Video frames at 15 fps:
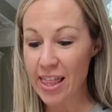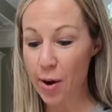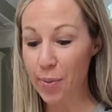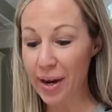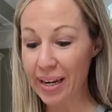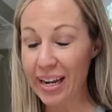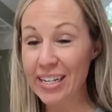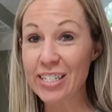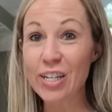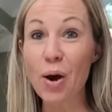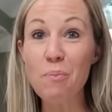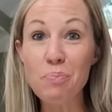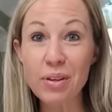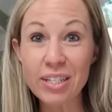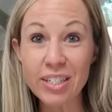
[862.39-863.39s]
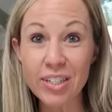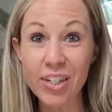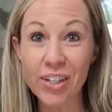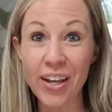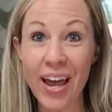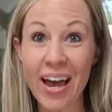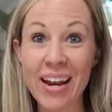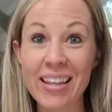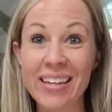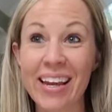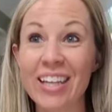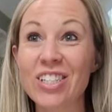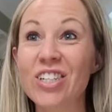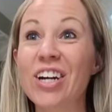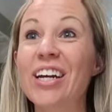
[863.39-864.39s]
that we're going to dump the cereal in, and
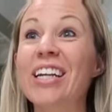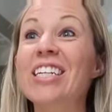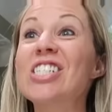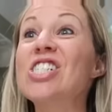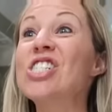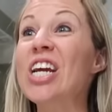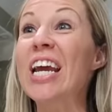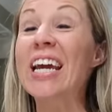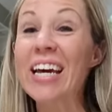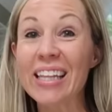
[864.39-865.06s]
we're going to shake